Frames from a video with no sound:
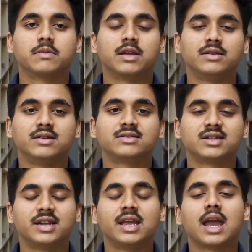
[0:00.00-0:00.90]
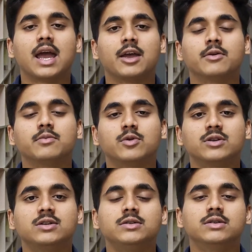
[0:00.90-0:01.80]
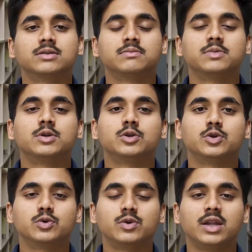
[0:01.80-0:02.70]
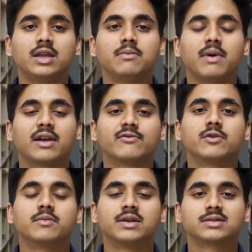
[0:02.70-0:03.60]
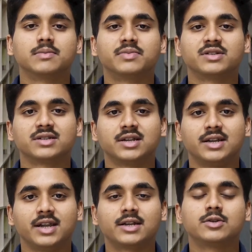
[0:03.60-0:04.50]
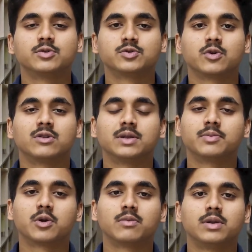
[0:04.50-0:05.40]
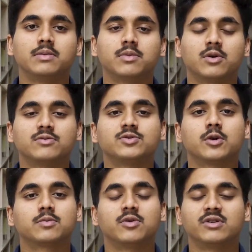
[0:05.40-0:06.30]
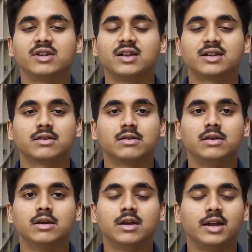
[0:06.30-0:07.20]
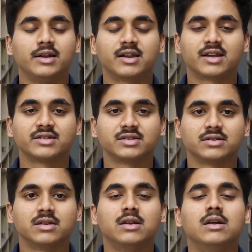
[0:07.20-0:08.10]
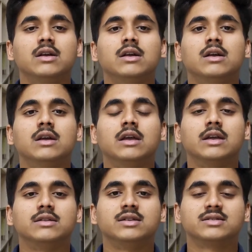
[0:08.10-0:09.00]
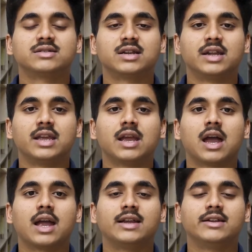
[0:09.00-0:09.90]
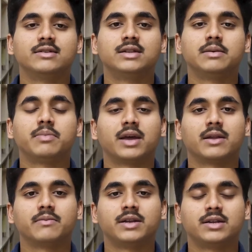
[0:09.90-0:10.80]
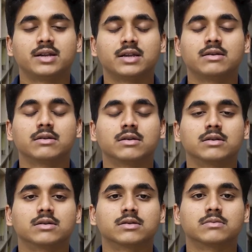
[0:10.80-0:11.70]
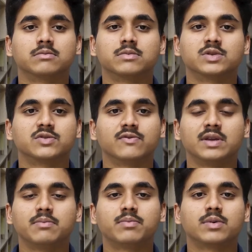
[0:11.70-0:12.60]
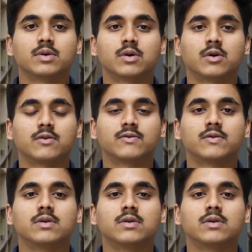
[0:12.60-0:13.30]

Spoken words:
In this study, I have modeled the 2D Mach 4 mixed compression intake to solve the problem of shock boundary layer interaction. In this study, I did the parametric sweep of